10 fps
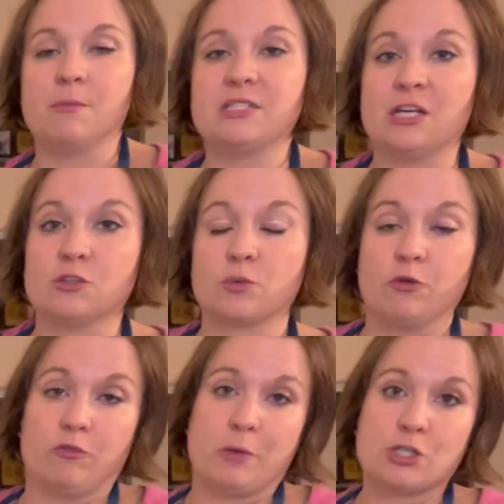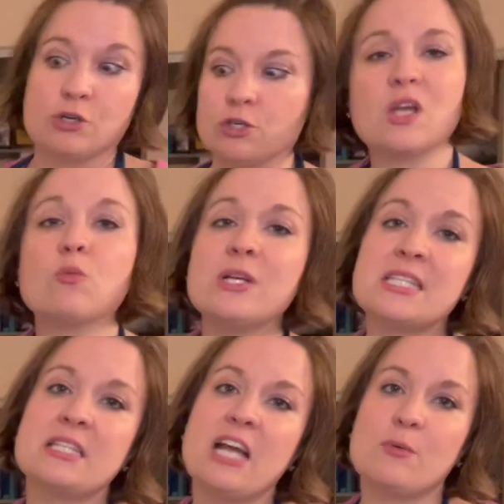down the road from my church.
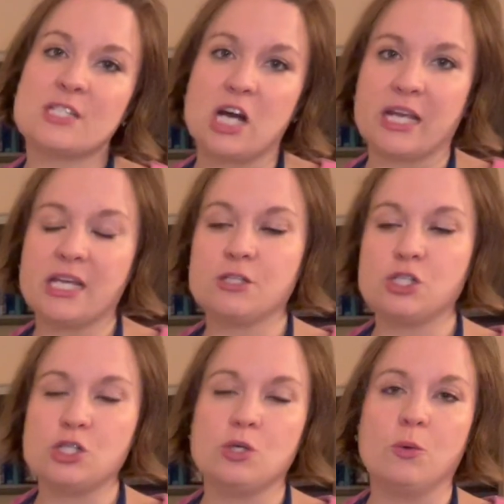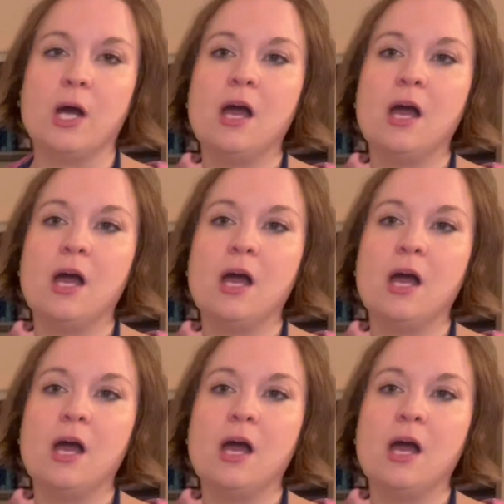Recently, I was talking to